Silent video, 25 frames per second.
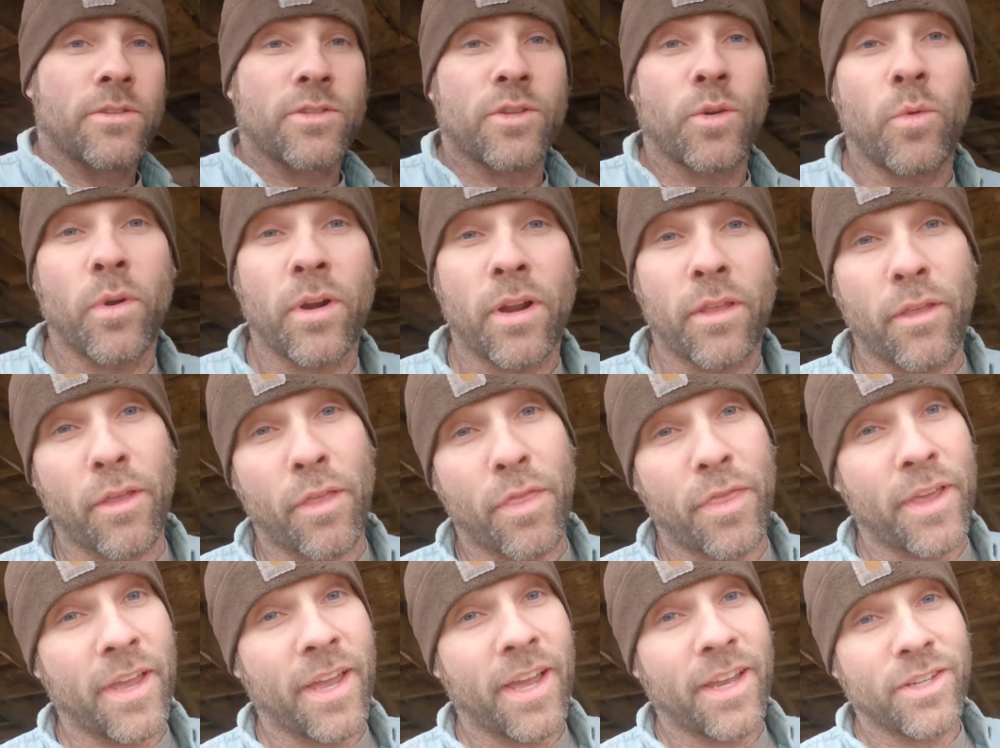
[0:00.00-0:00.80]
So one
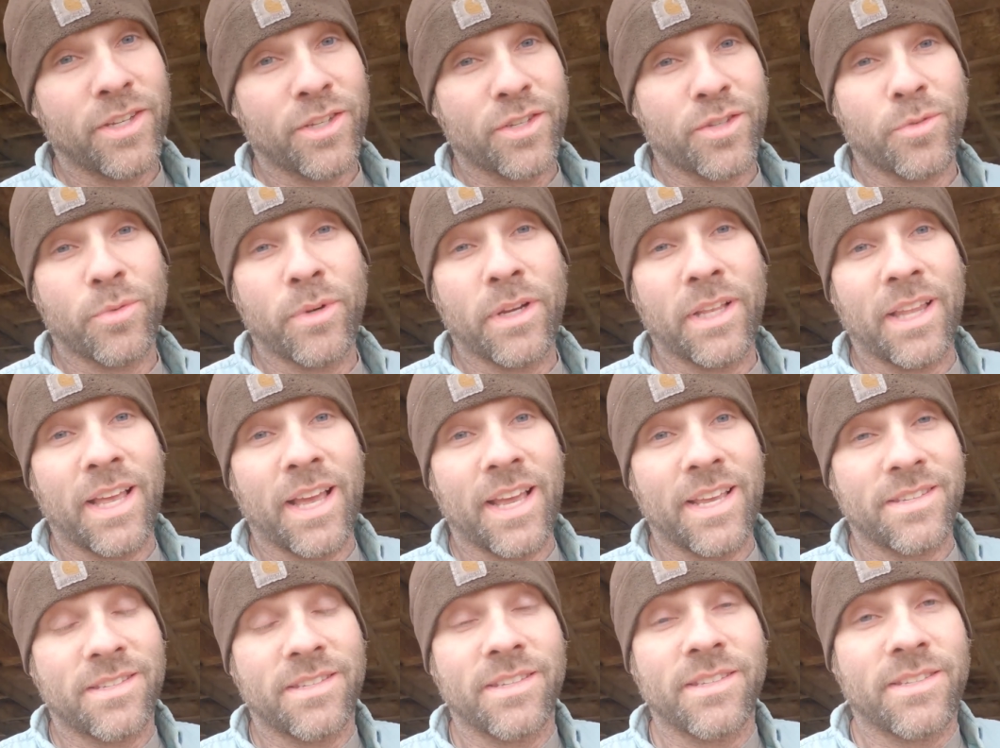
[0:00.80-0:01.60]
other thing I just
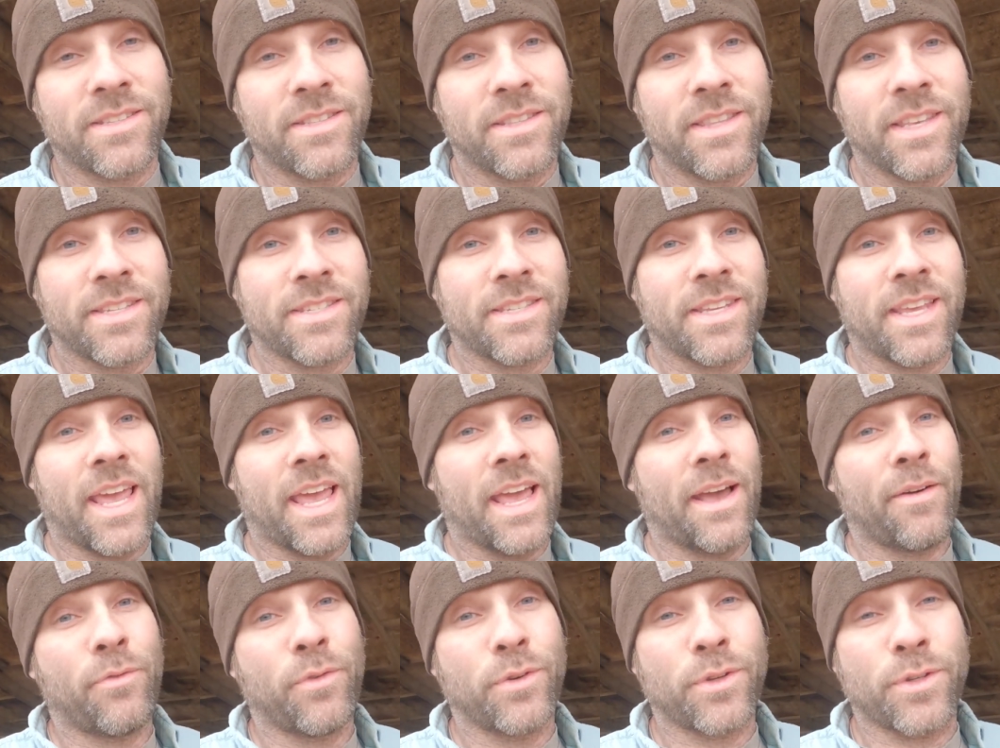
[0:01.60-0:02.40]
realized is this
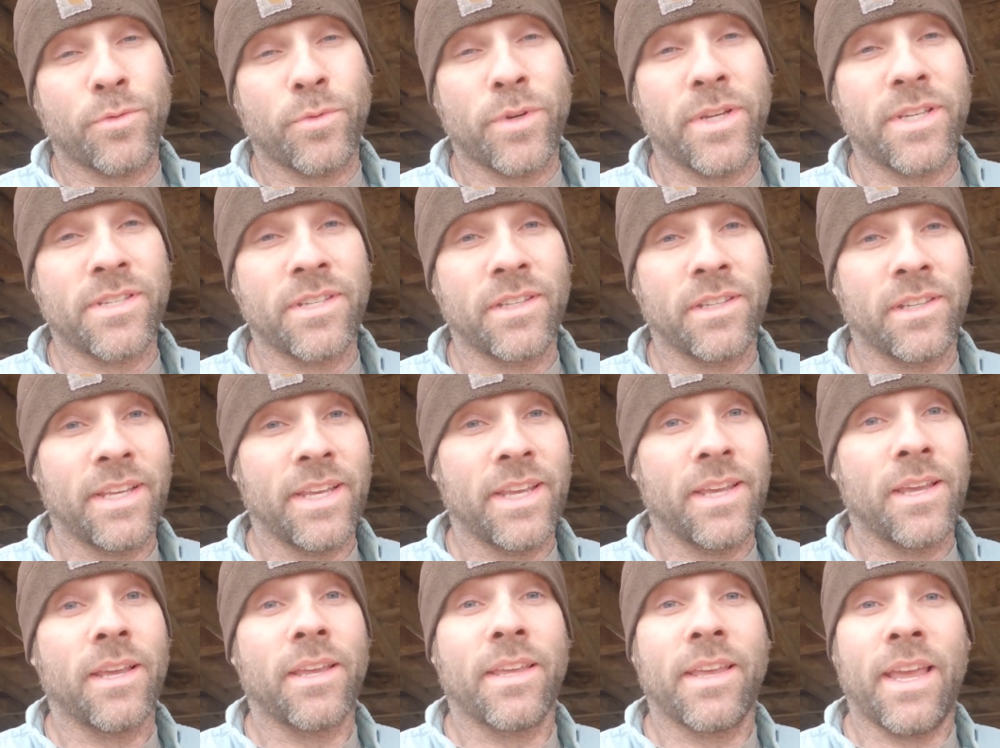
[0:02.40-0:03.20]
calf was
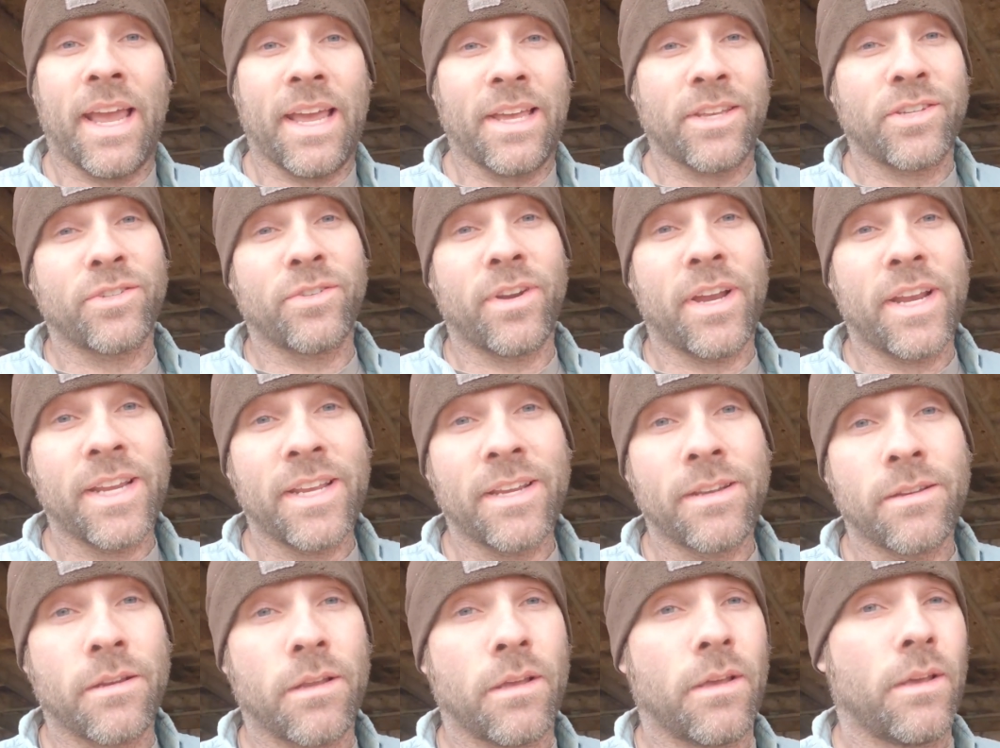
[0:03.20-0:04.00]
recently
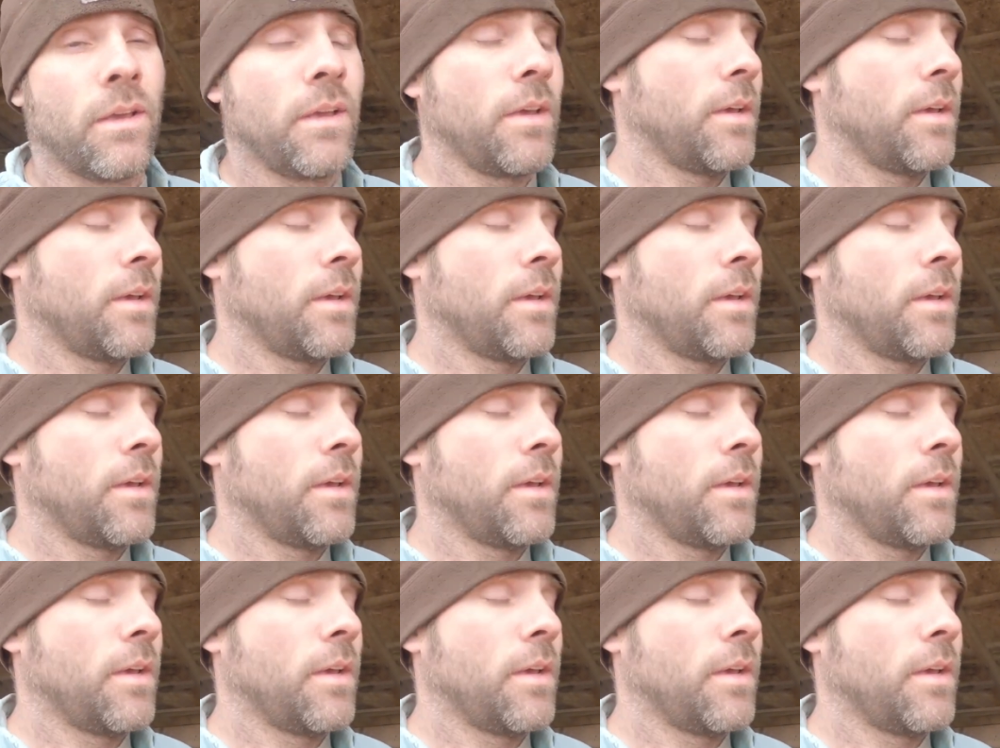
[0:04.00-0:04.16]
castrated.